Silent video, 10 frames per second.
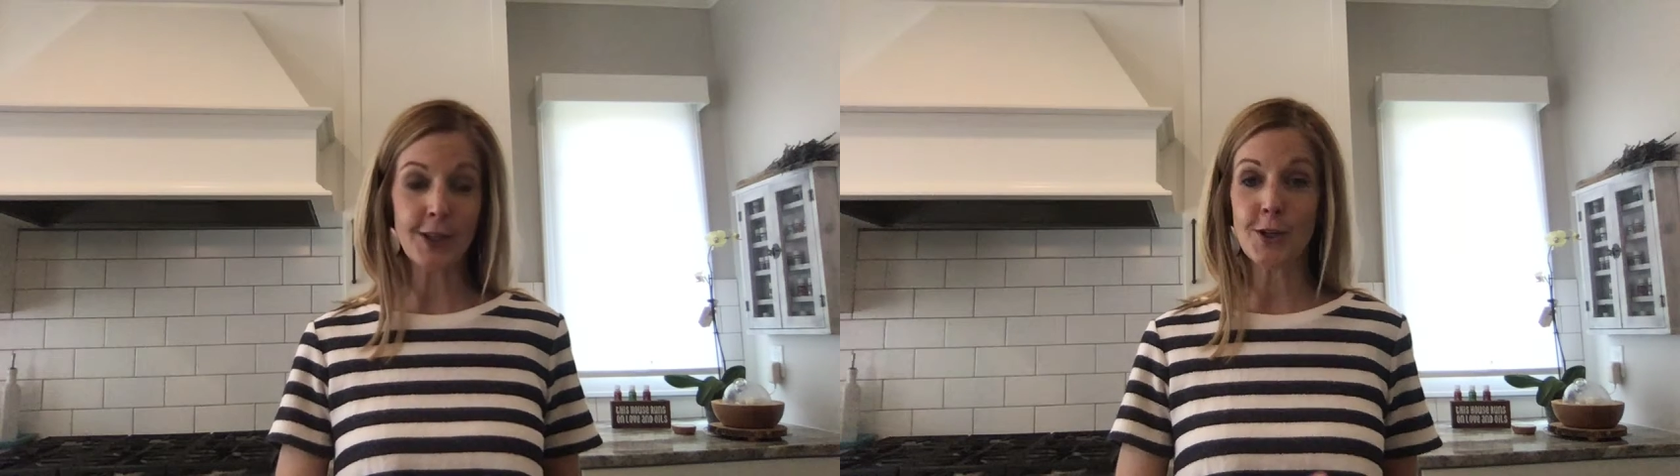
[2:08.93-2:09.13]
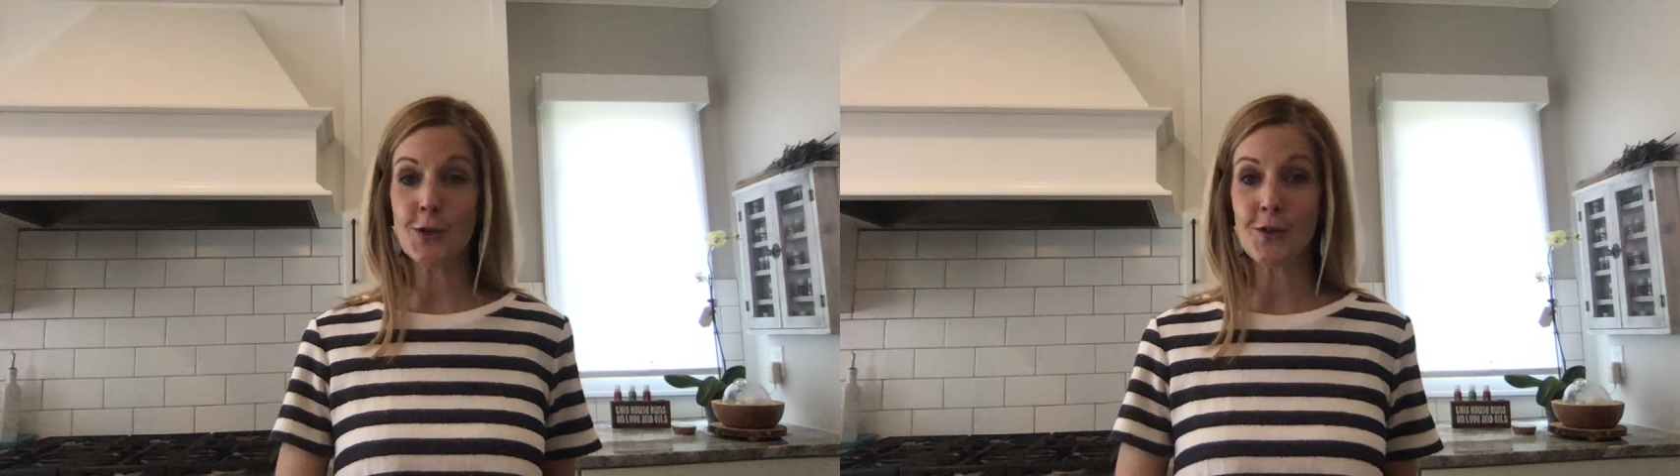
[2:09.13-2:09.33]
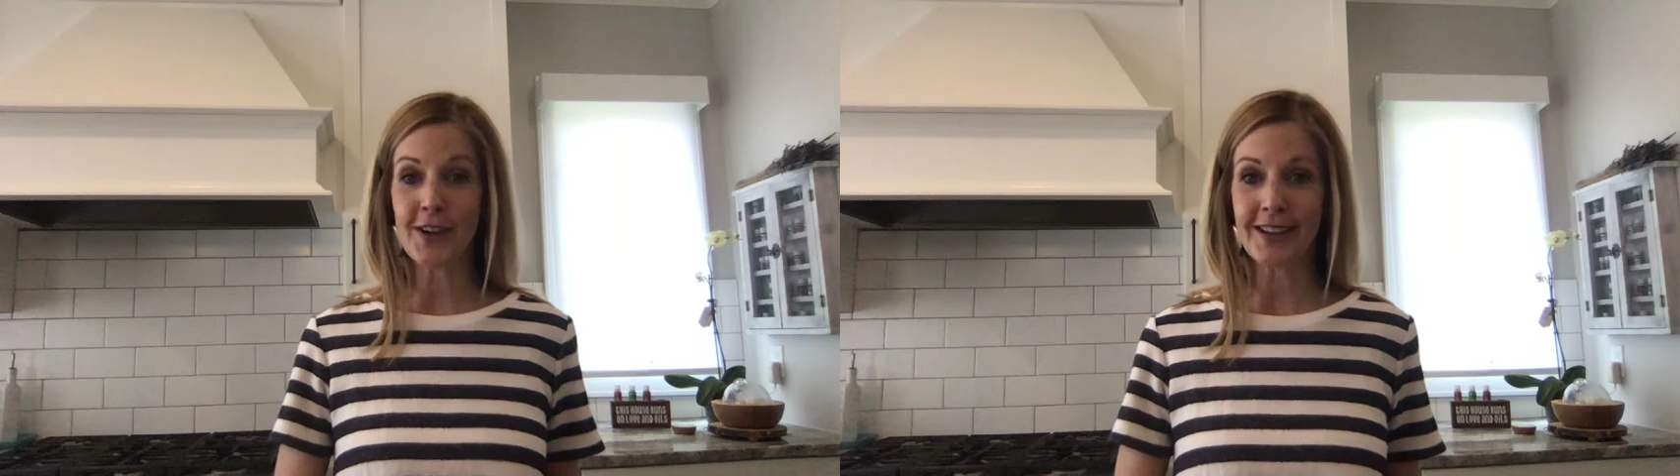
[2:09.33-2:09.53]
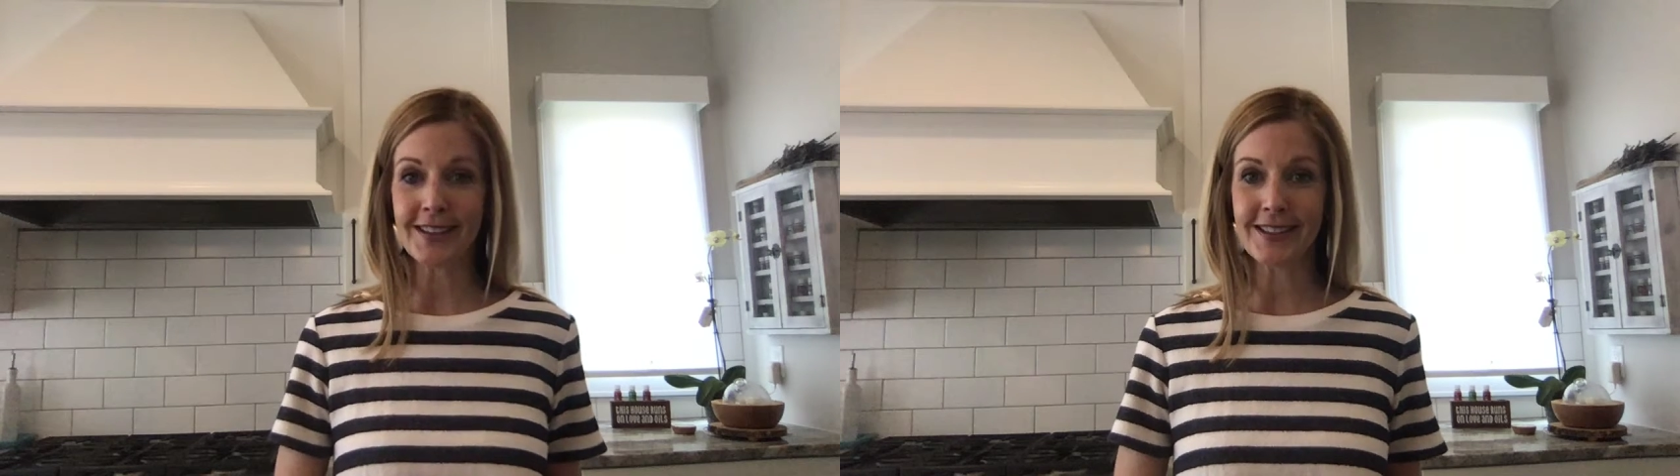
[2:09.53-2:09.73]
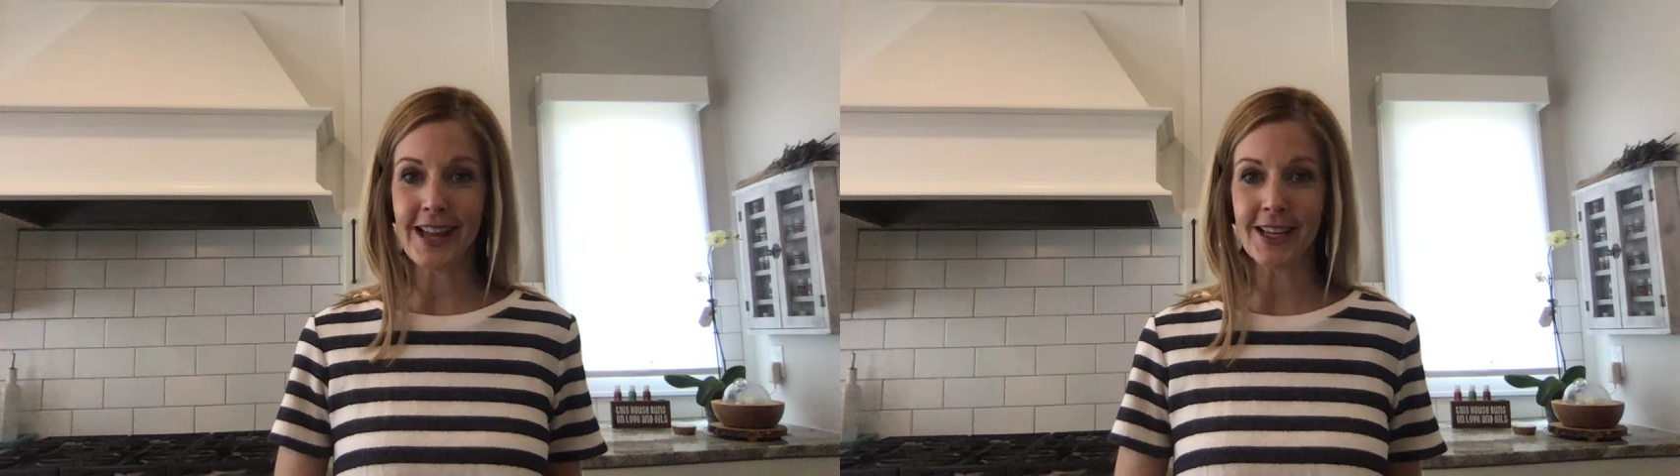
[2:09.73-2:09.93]
and you forgot
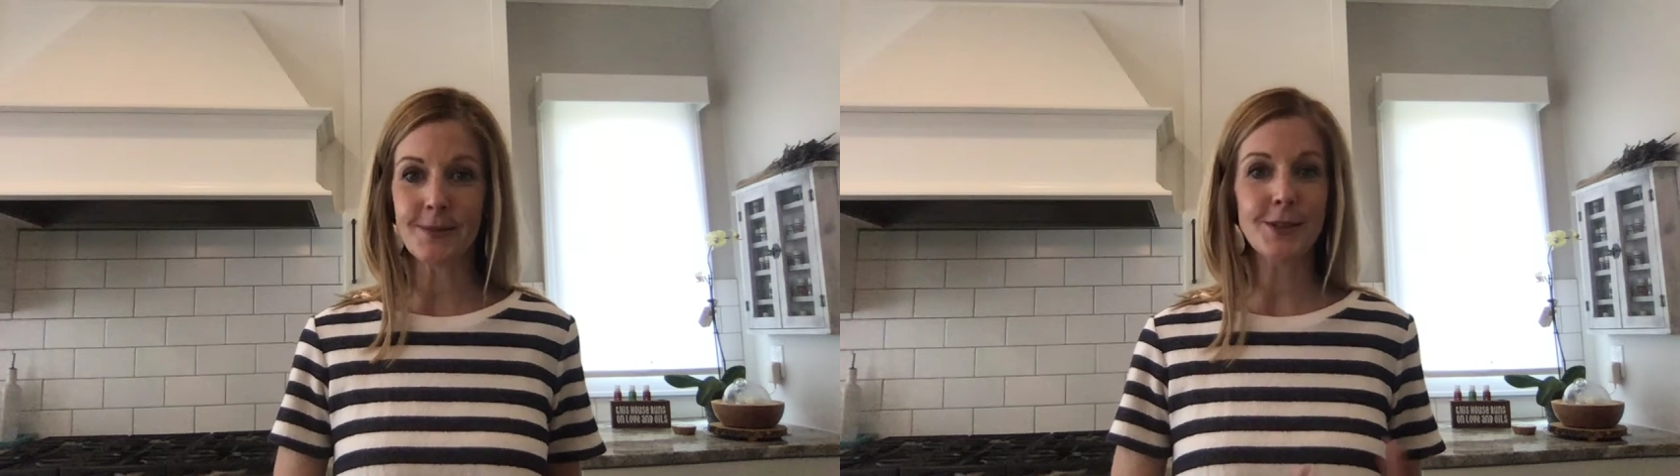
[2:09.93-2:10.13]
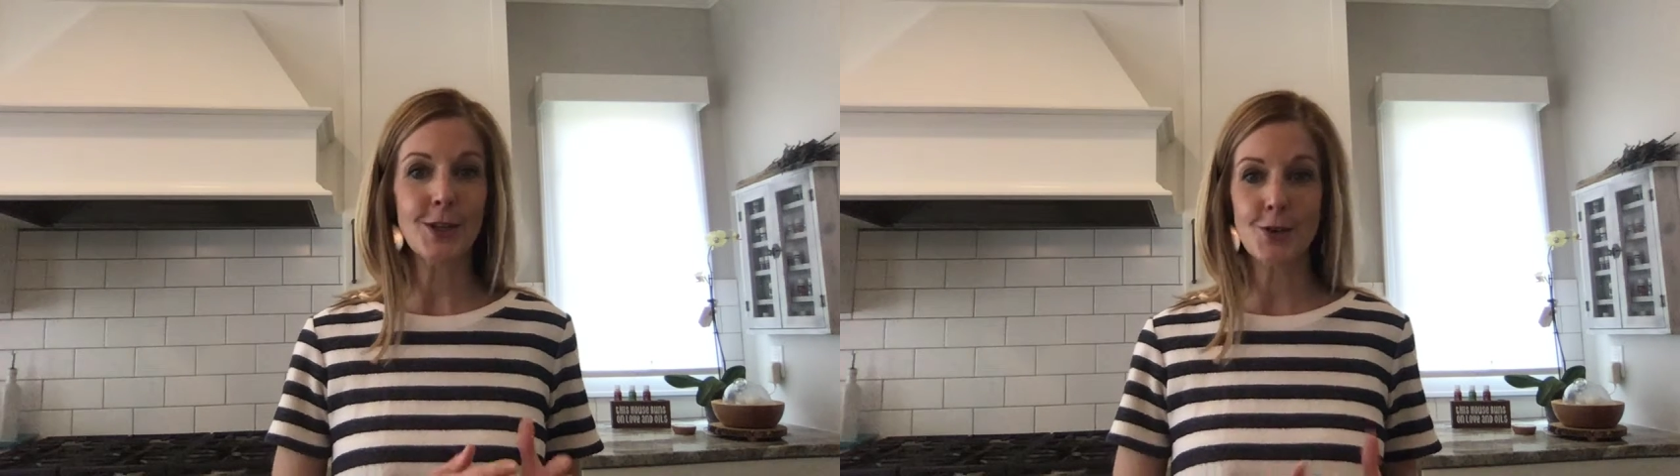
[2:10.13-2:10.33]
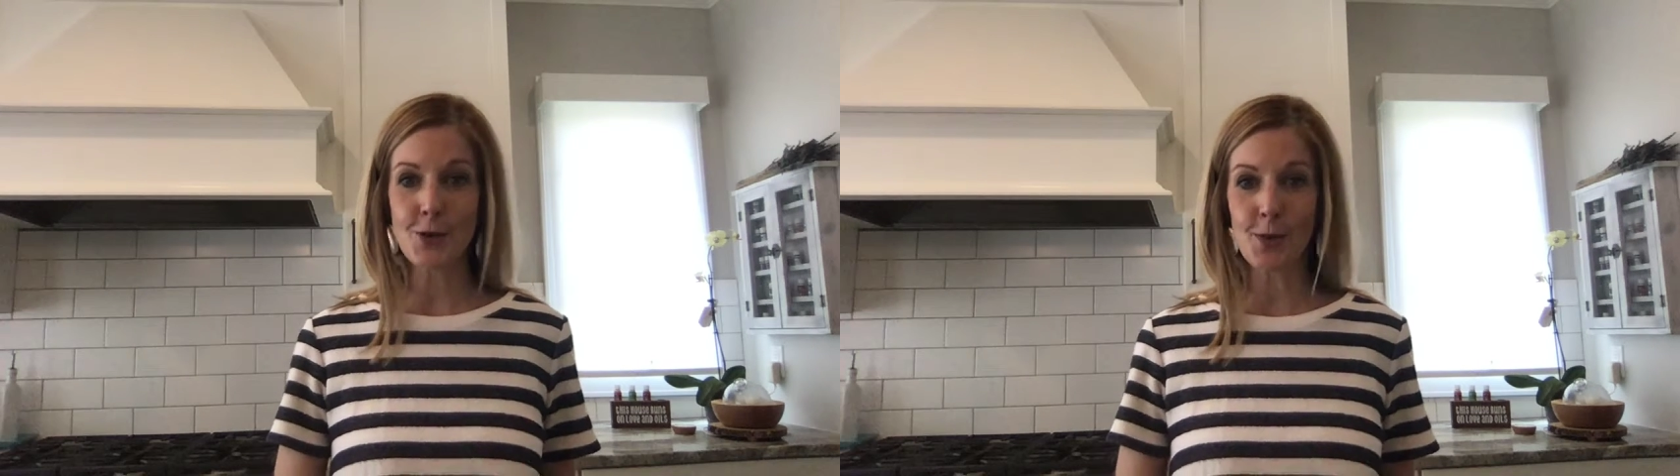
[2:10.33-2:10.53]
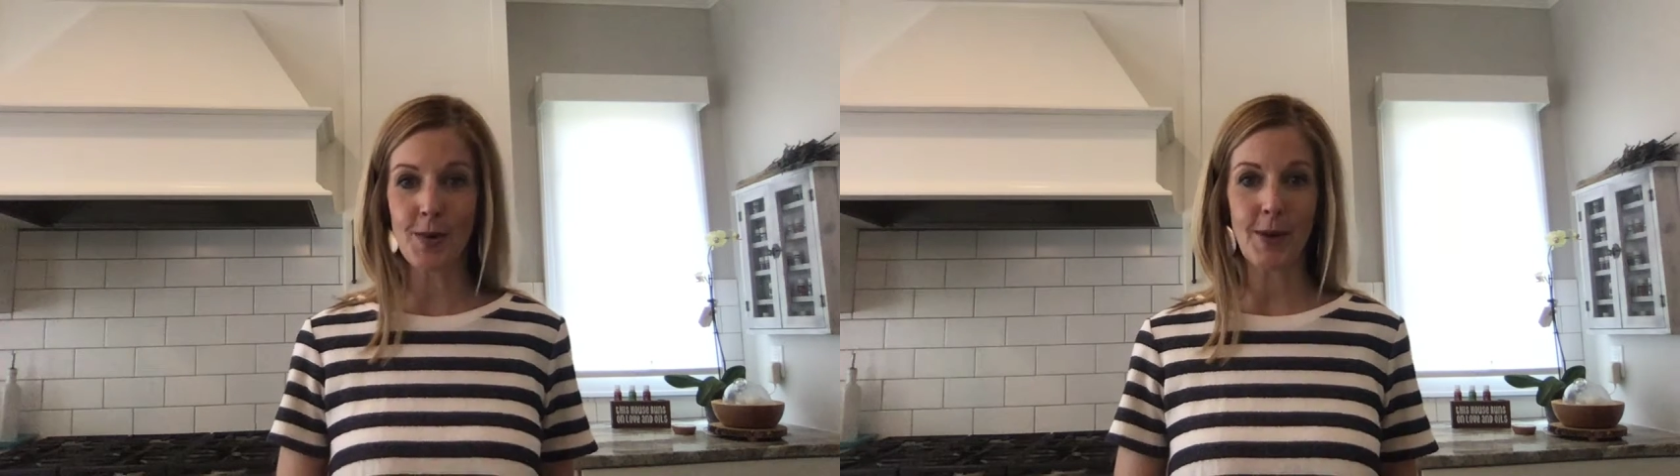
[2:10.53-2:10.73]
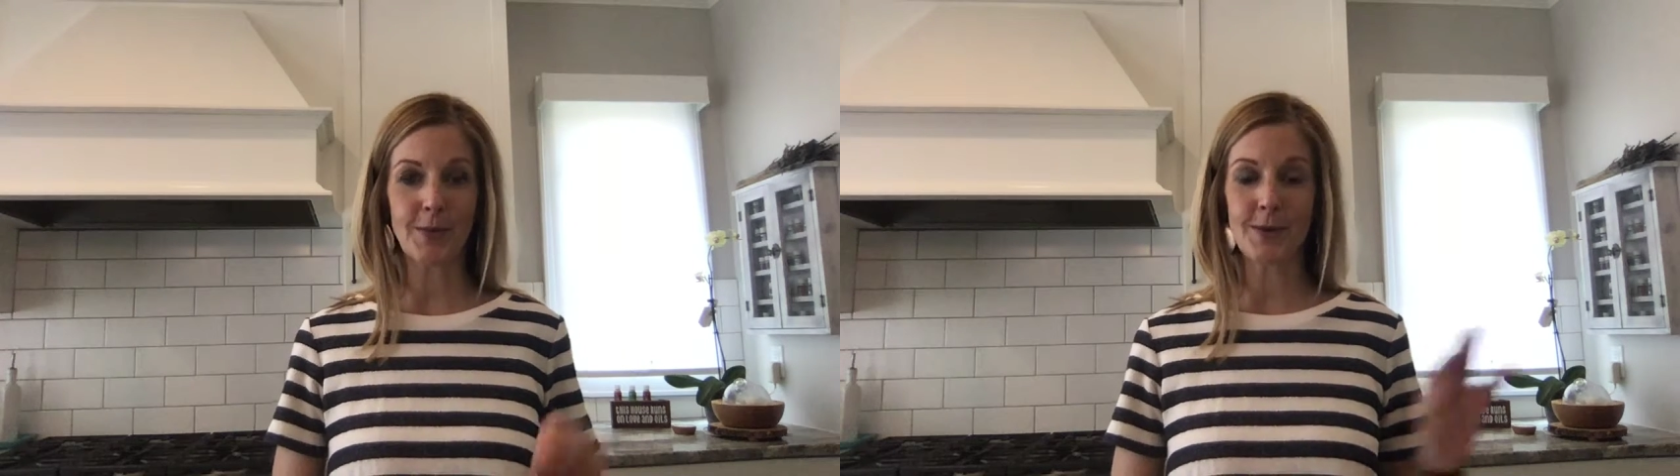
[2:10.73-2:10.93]
the limes, no
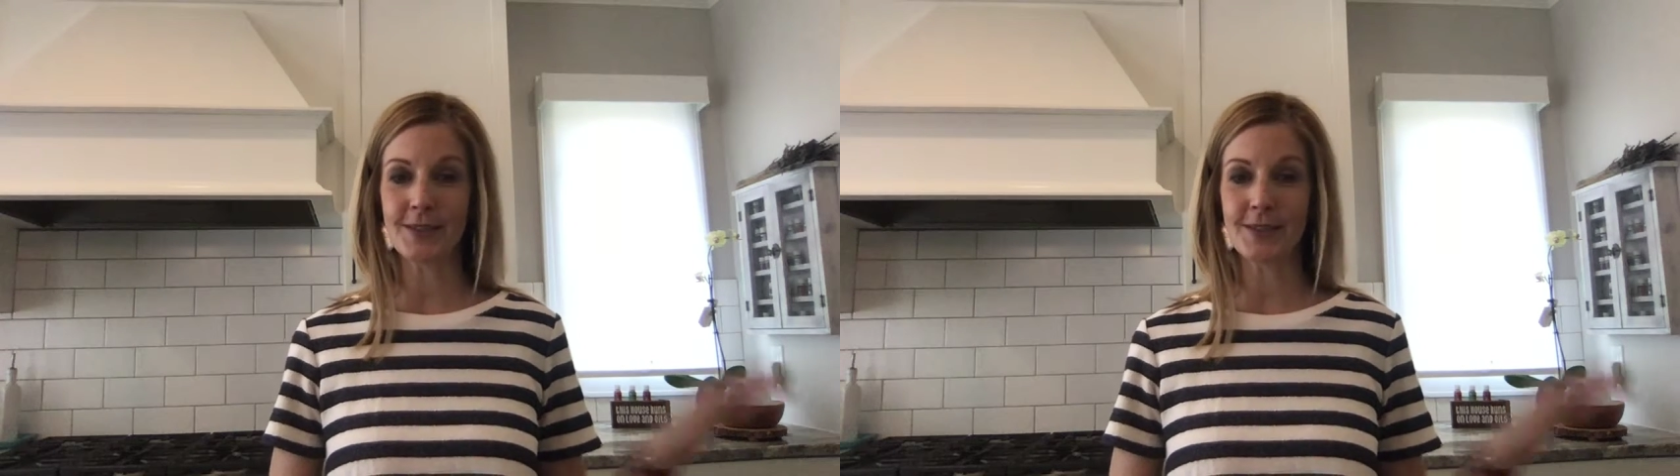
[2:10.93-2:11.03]
problem.